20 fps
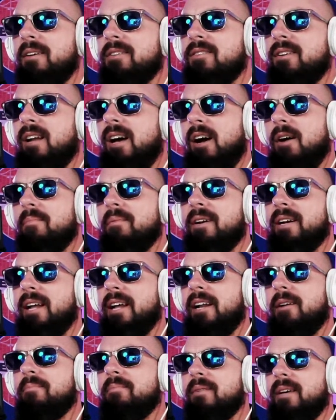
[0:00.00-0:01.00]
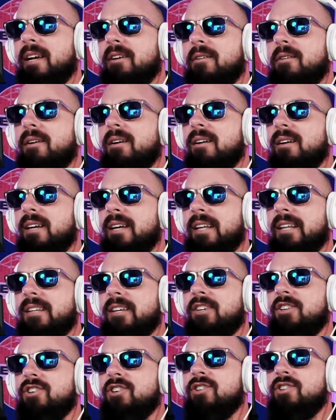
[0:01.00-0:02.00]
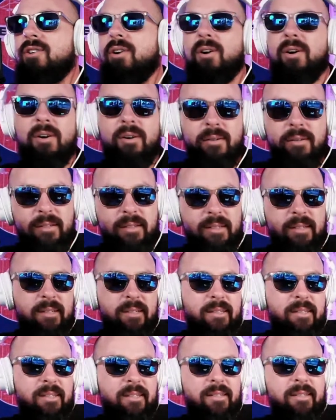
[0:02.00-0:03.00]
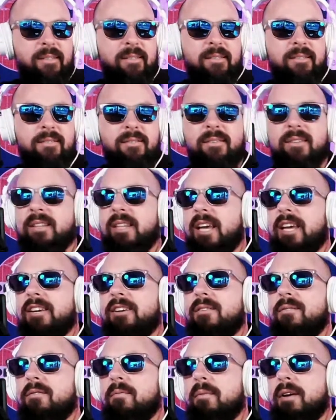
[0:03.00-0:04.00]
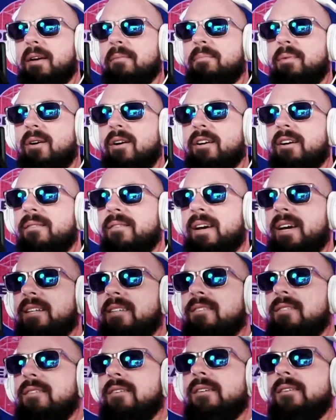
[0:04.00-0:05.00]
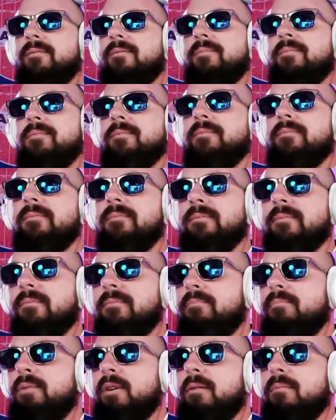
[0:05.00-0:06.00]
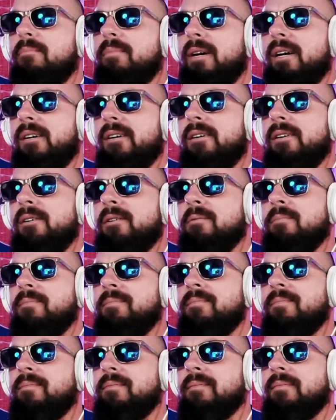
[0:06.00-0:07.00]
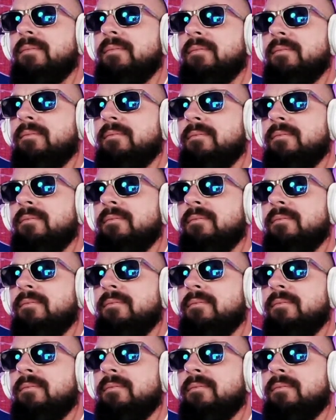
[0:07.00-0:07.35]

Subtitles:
Can't miss it. I'll bring that up later in the show. So thank you for being part of it. Boom, boom.